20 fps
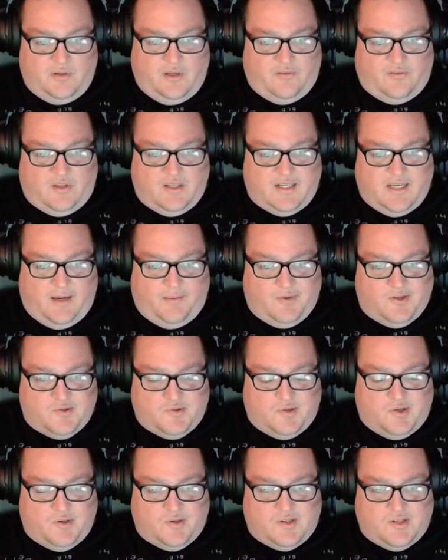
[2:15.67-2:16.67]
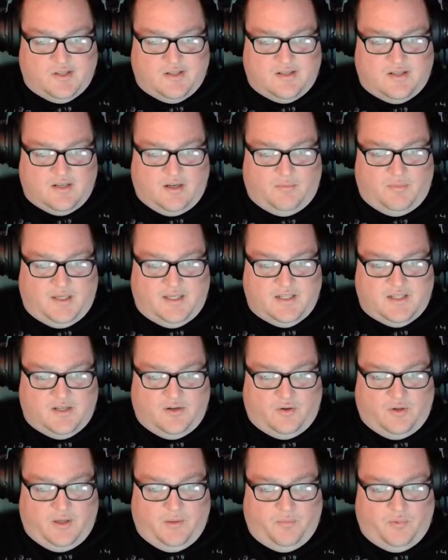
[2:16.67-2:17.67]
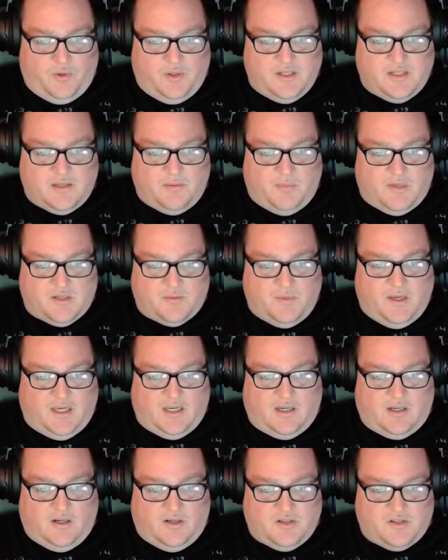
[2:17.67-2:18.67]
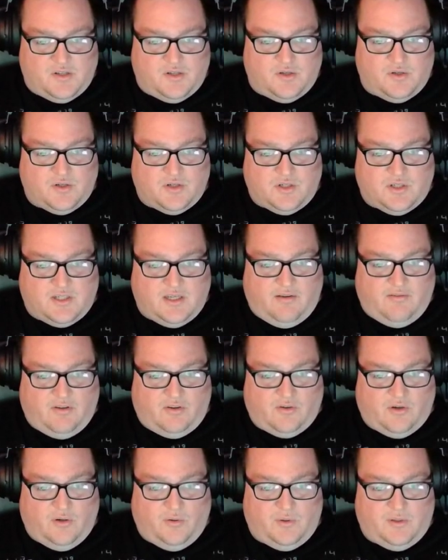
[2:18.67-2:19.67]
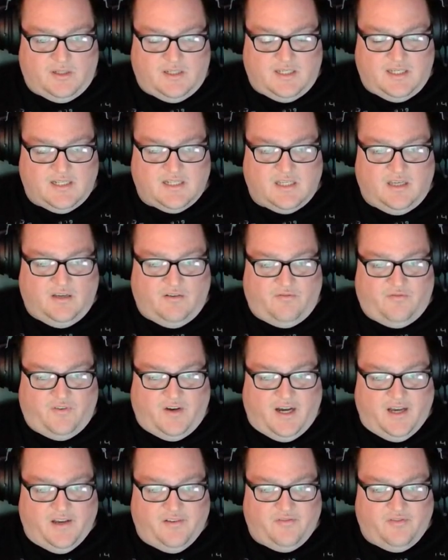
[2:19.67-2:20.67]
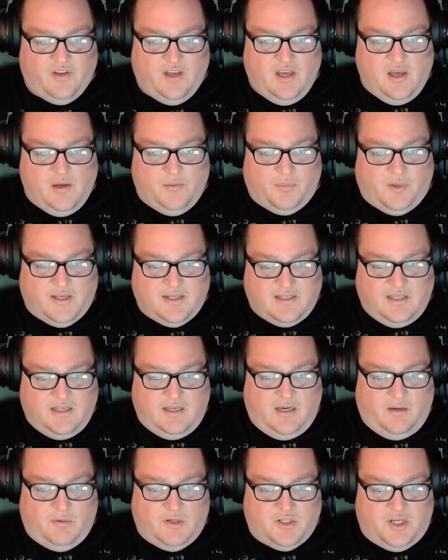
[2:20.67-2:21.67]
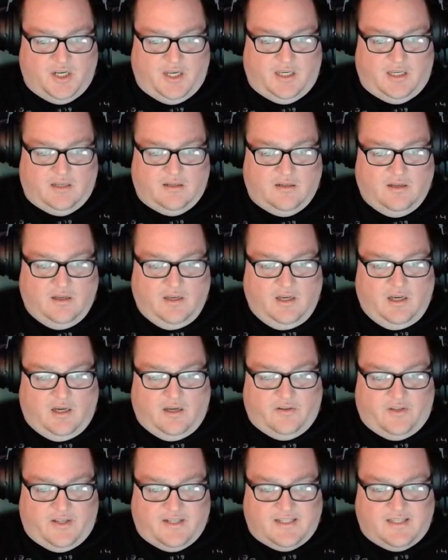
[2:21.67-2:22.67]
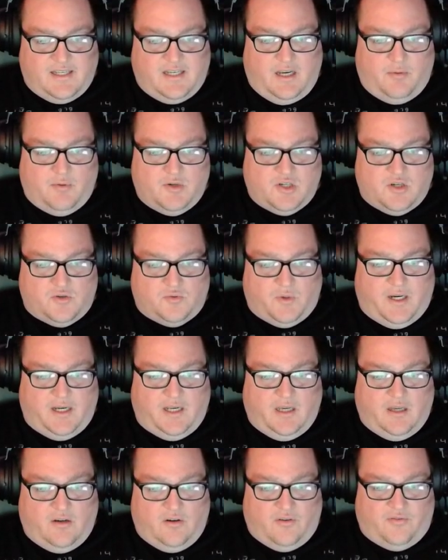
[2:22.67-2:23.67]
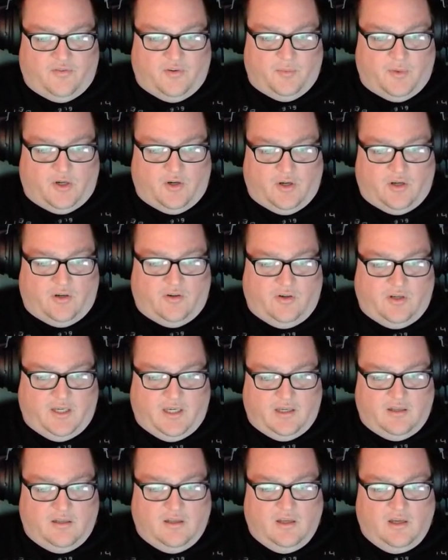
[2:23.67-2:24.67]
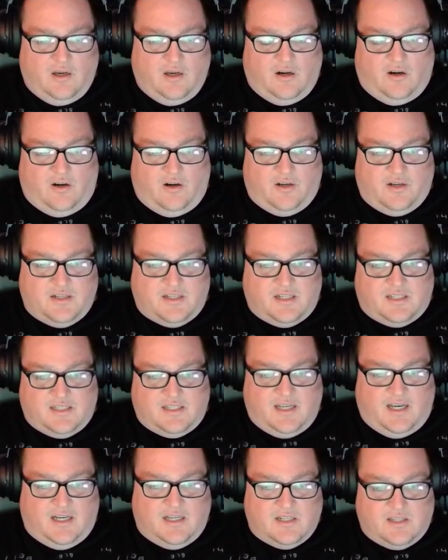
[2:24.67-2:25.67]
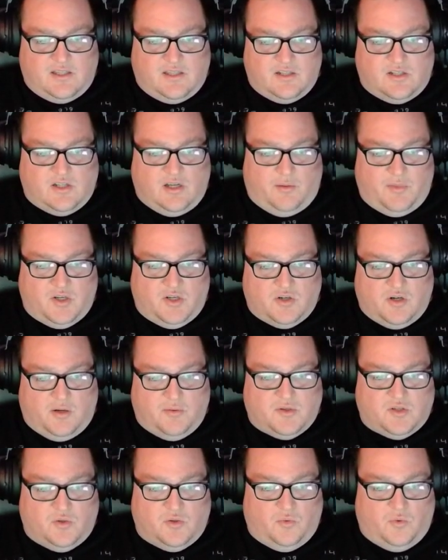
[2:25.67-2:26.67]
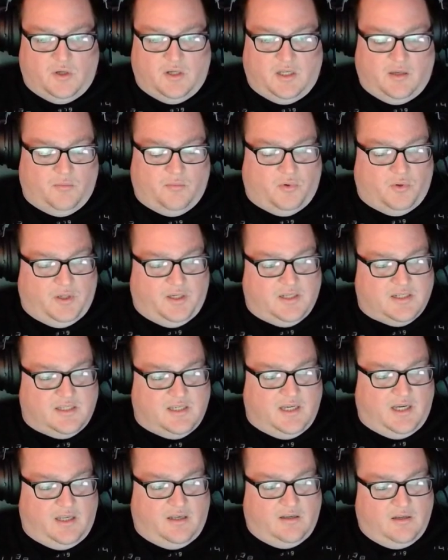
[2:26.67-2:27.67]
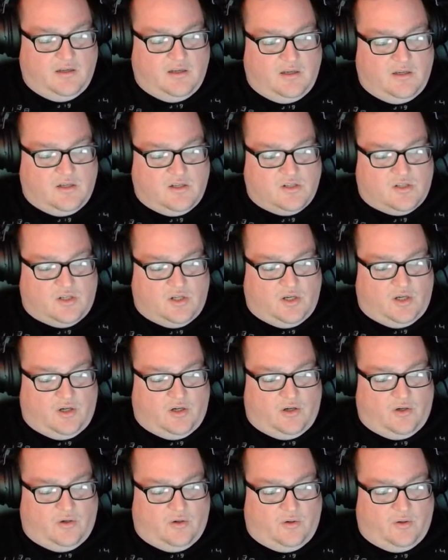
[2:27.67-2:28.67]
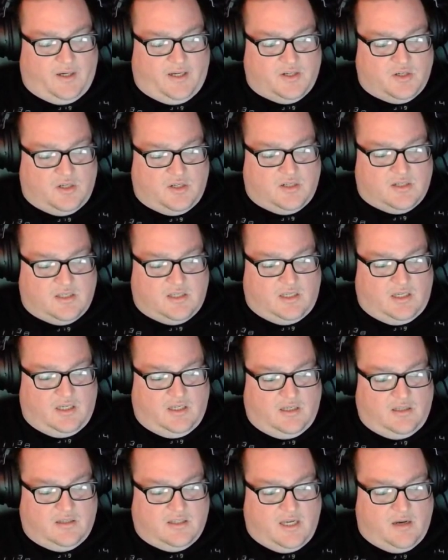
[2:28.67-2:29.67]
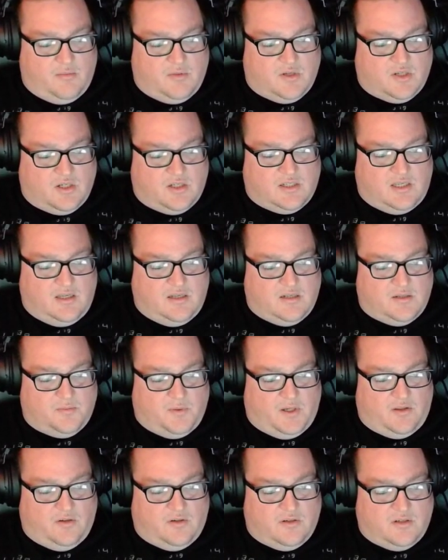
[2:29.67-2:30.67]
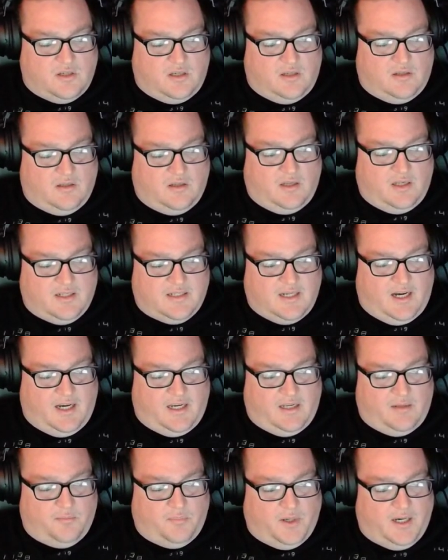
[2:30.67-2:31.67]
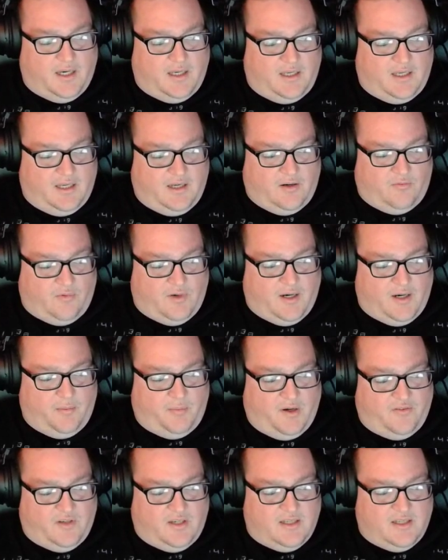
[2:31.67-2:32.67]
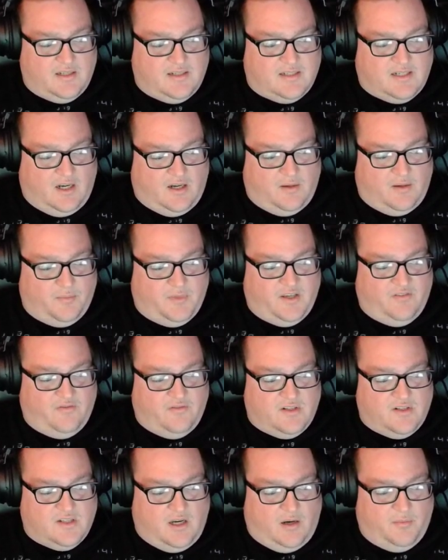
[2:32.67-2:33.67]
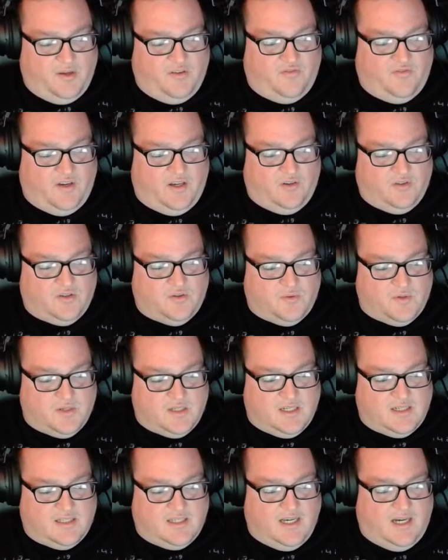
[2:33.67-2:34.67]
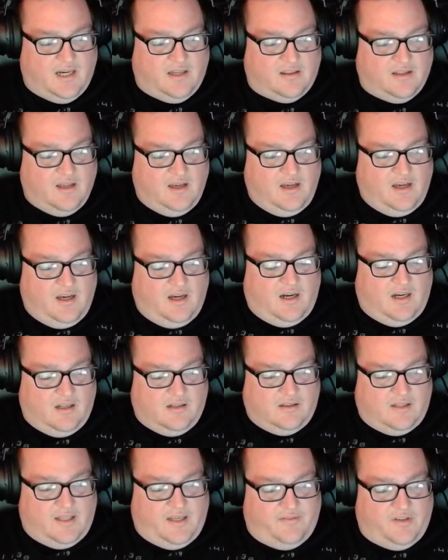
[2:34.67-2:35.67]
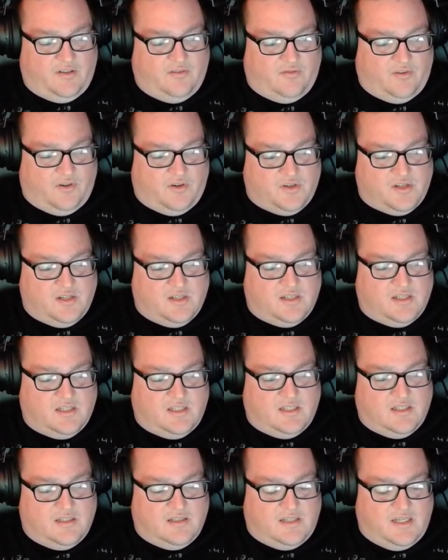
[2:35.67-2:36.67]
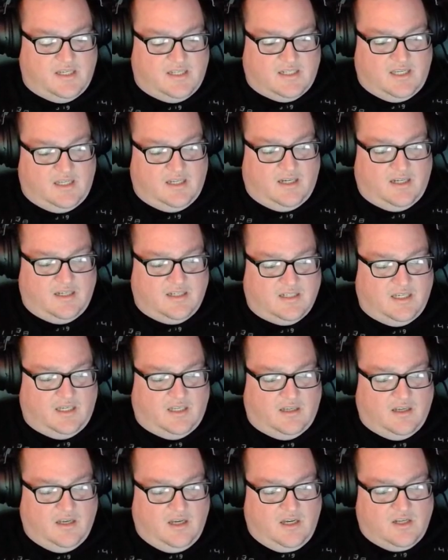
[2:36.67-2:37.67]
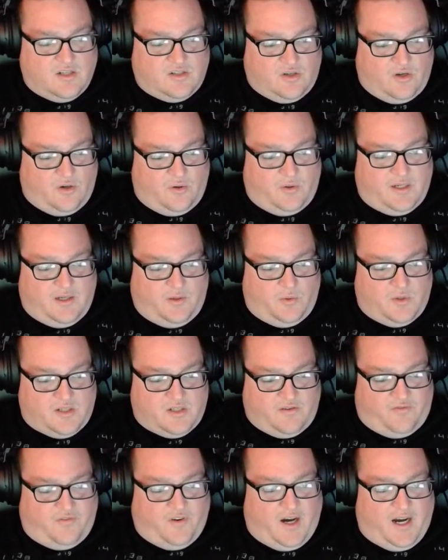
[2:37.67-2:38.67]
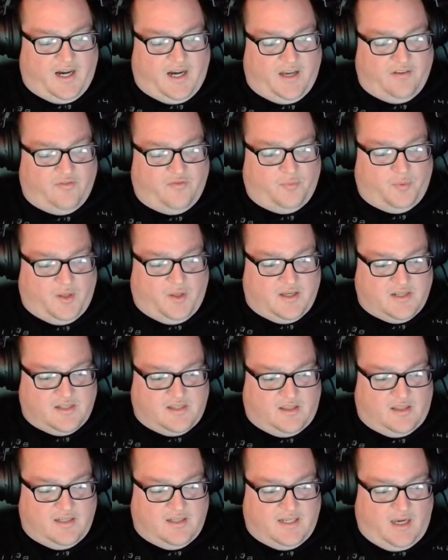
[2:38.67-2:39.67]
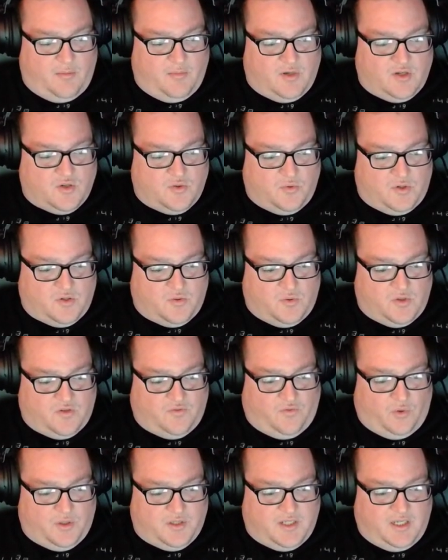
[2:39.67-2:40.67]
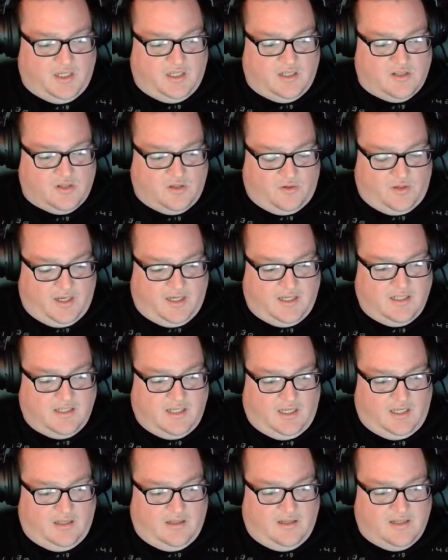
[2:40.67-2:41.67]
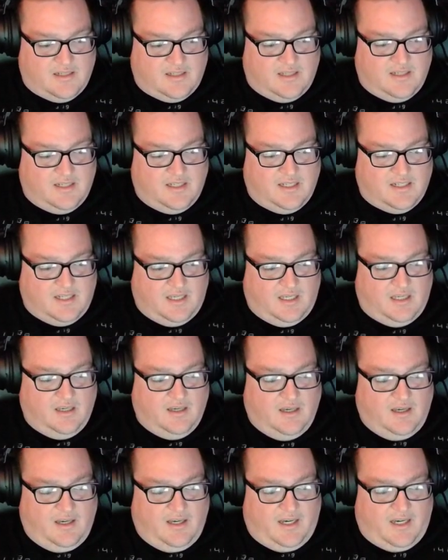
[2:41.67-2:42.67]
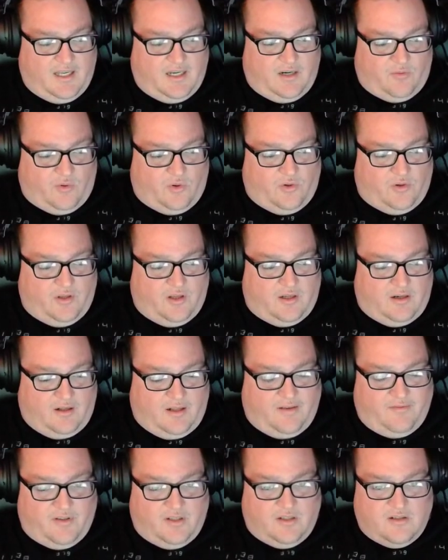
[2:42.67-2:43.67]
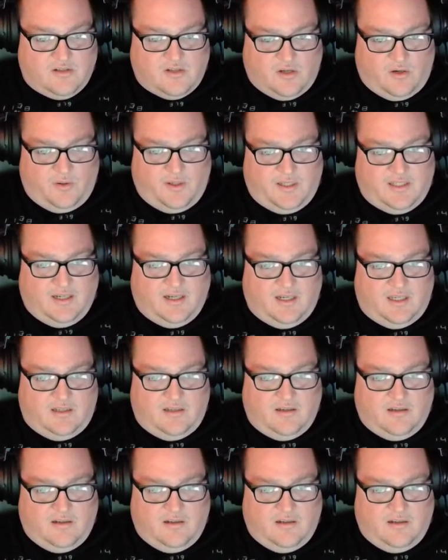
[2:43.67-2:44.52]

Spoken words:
If the damage reduces the zombie to 0 hit points, it must make a constitution saving throw with a DC of 5 plus the damage taken, unless the damage is radiant or from a critical hit. On a success, the zombie drops to 1 hit point instead. So as you can see, damage exceeds by 13. It died. But here, right above it, zombie failed to resist death. 11 versus DC 19. So it was a 5 plus the damage, which was 14. So 19 is the DC, and it rolled an 11, so it died.